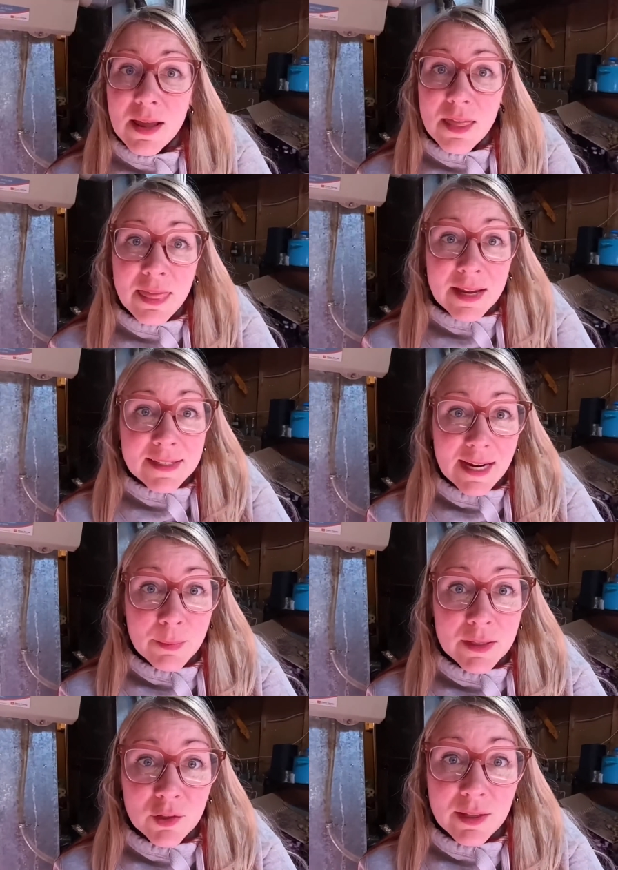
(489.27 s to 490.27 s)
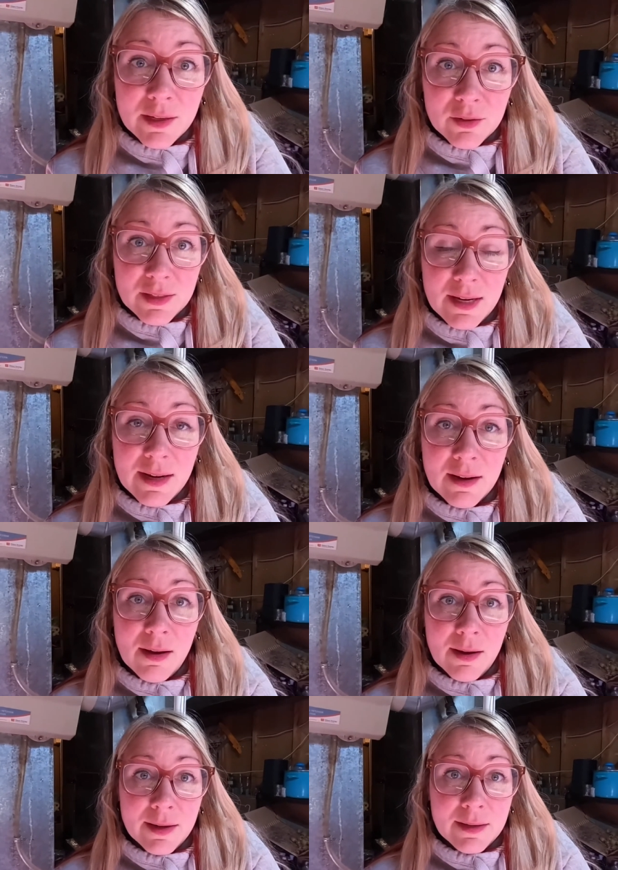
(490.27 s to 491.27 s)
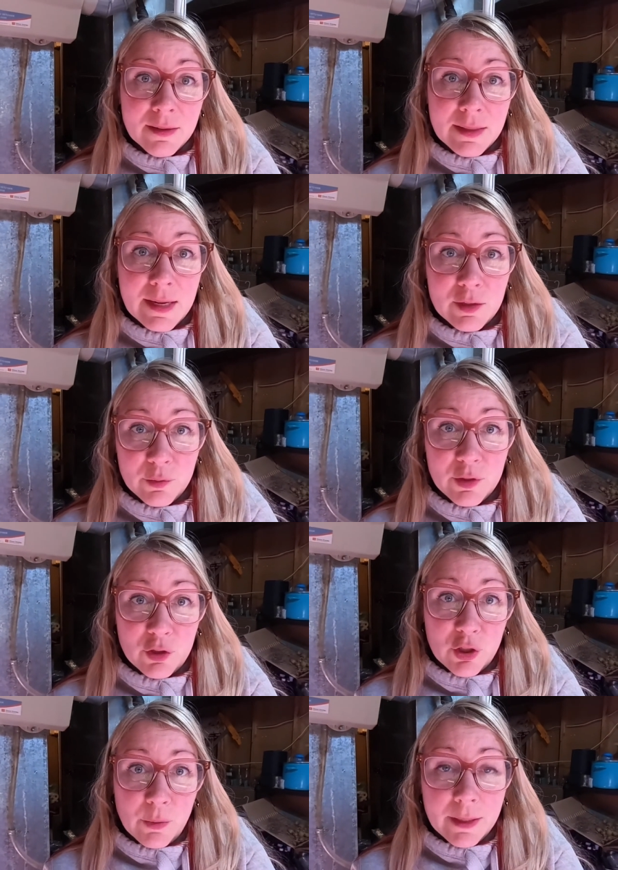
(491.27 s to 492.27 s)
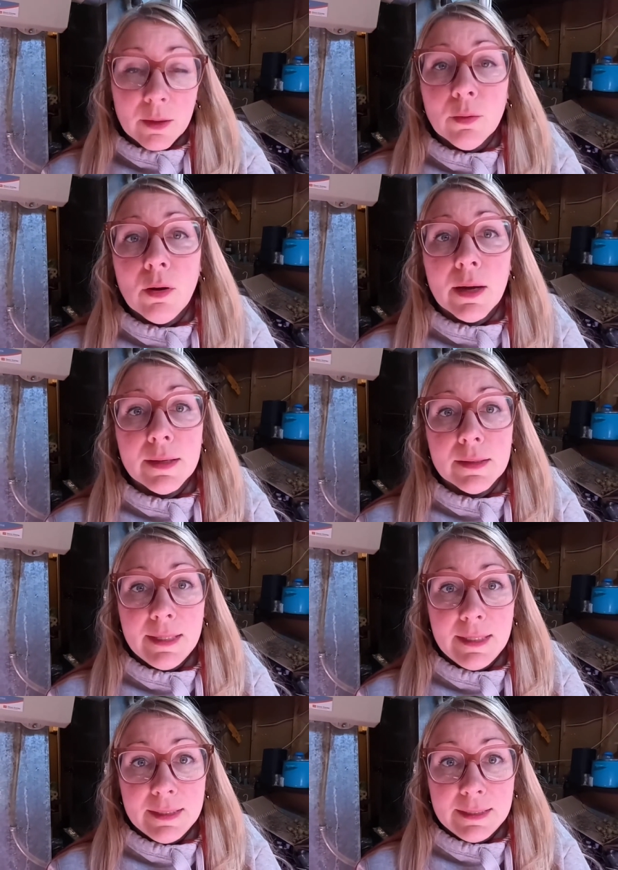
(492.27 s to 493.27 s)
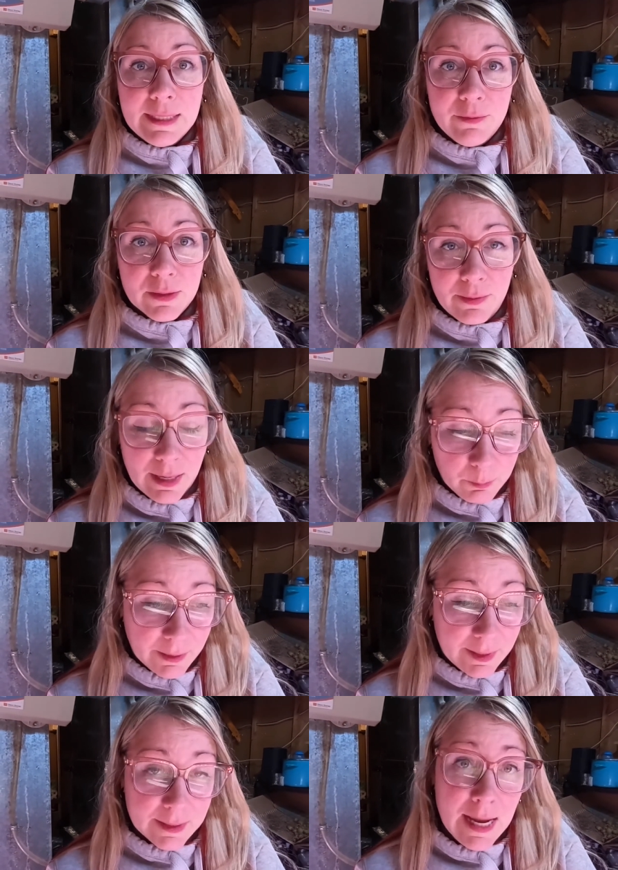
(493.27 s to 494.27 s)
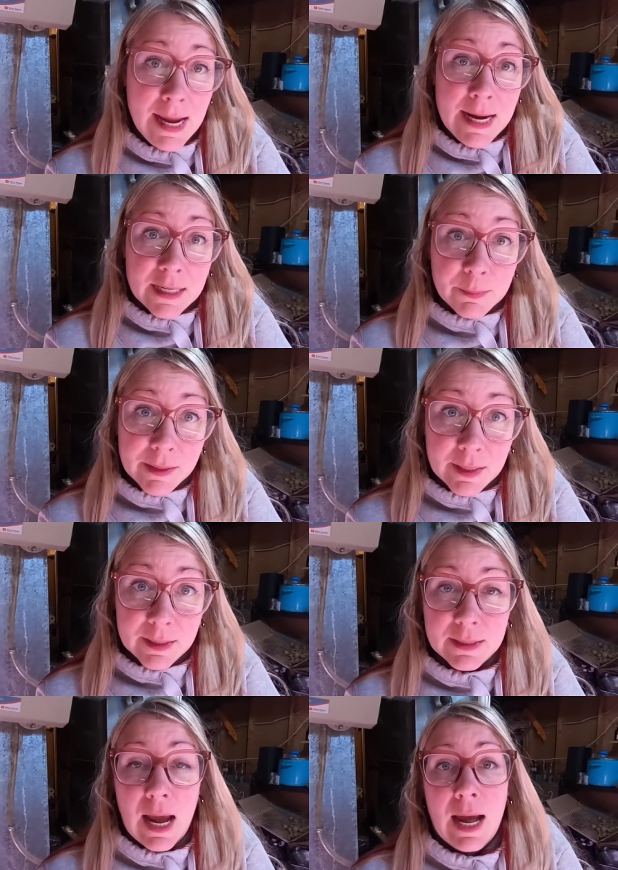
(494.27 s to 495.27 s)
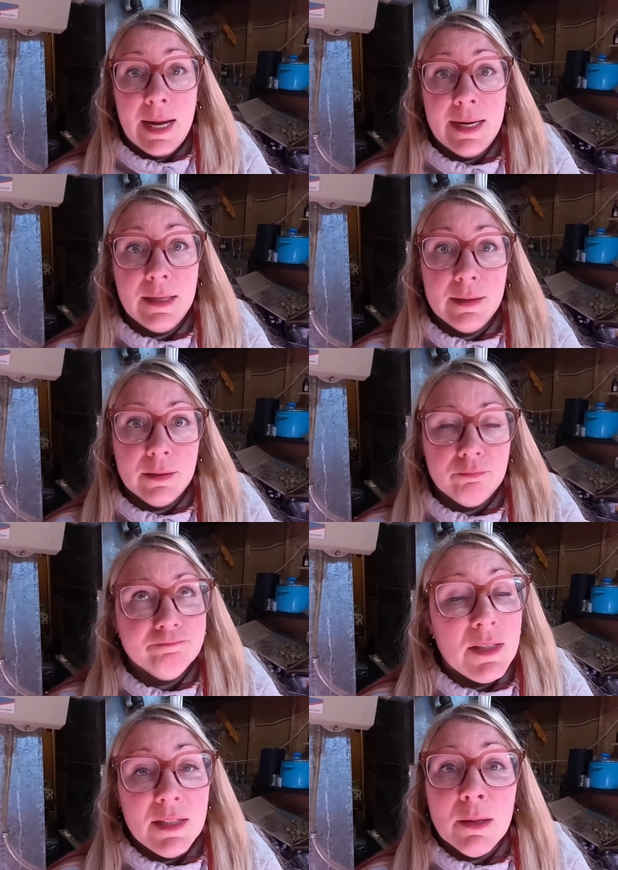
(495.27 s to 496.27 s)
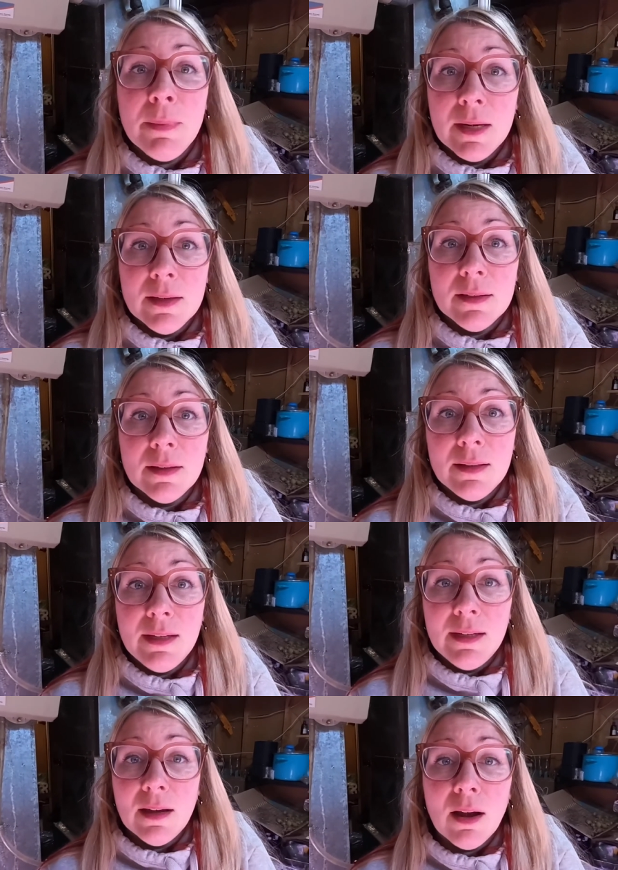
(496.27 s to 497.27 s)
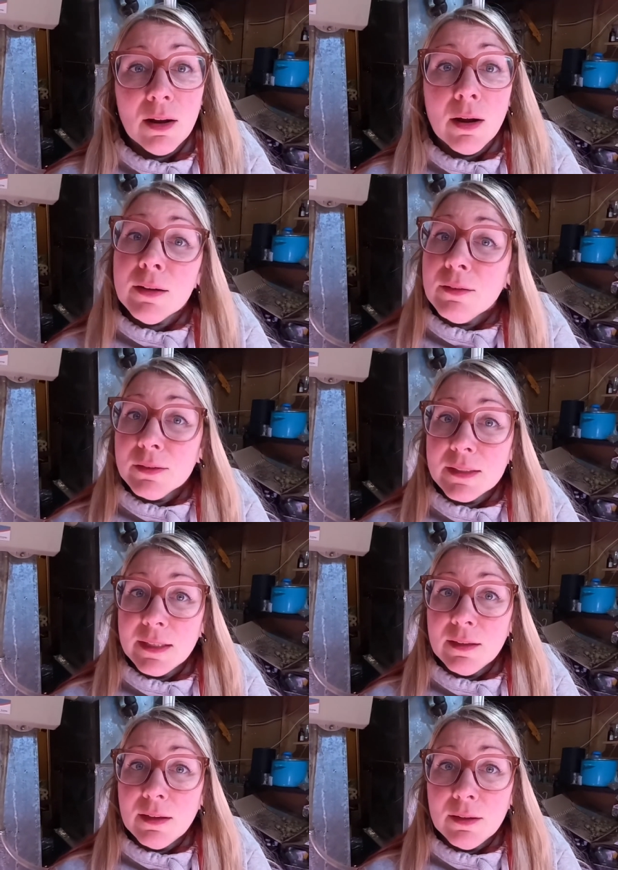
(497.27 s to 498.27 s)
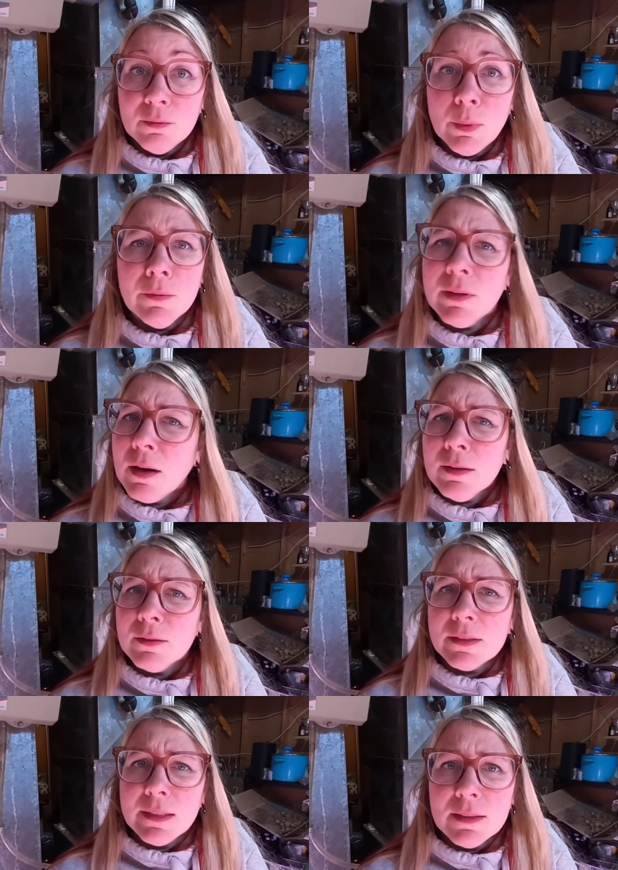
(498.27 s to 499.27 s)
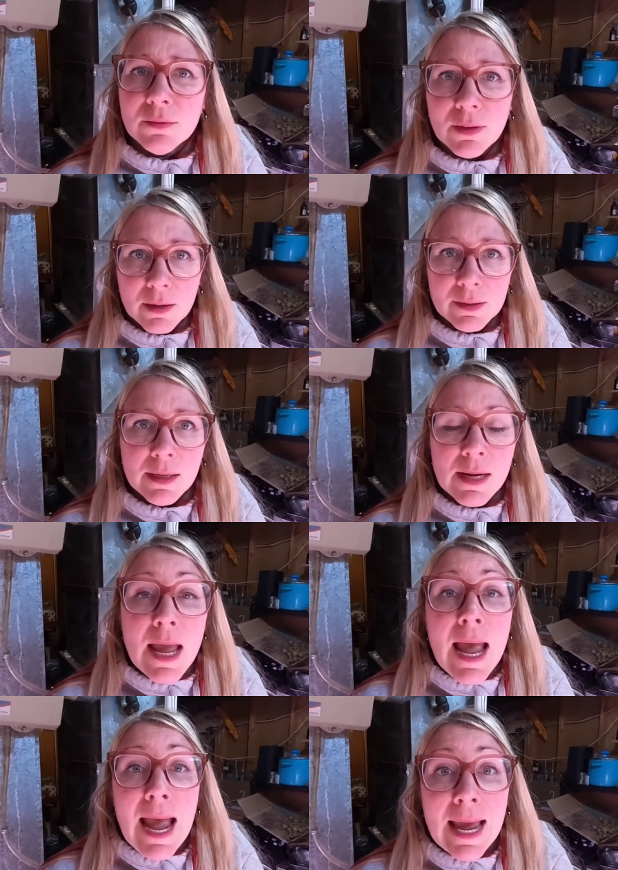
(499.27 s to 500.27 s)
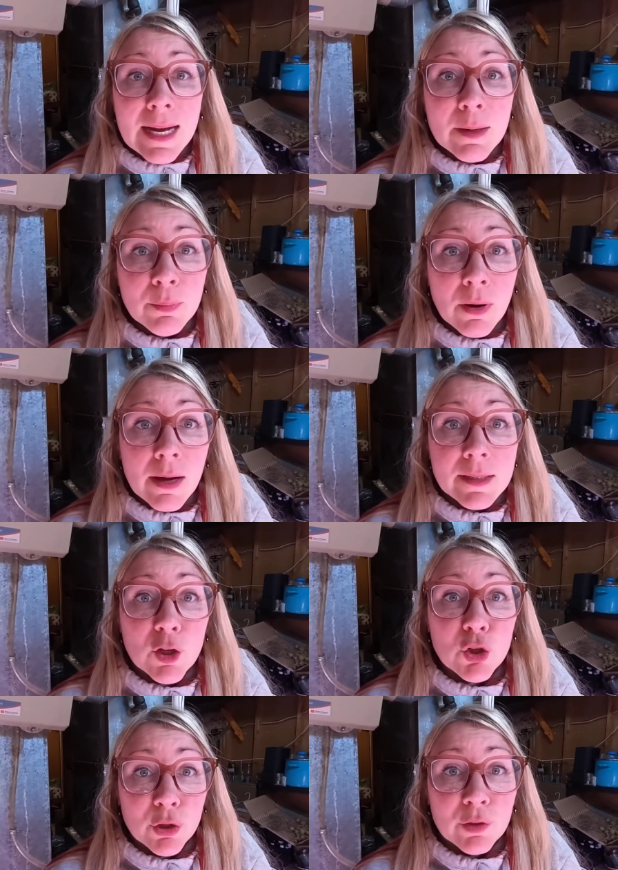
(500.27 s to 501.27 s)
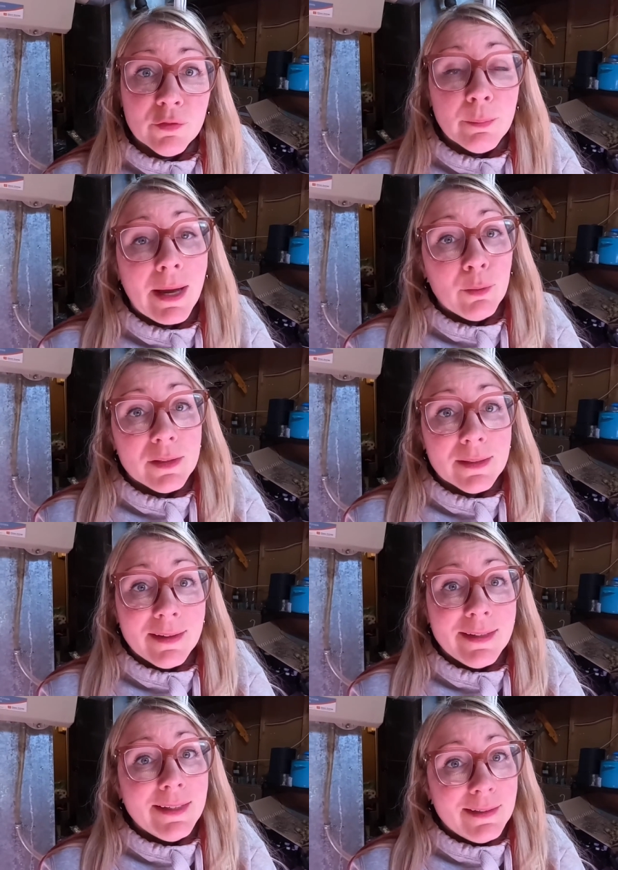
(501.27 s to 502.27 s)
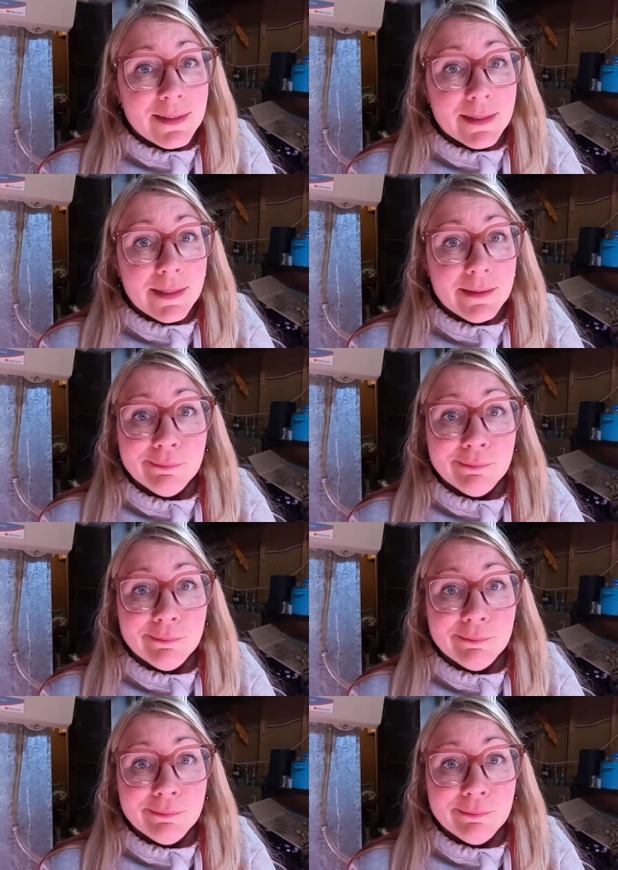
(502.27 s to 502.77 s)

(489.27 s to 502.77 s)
That damage that you're seeing on, that I was just showing you on the leaves of the eggplant, is because I committed the cardinal sin, uh, one of the cardinal sins of gardening, and I brought dirt from outside inside.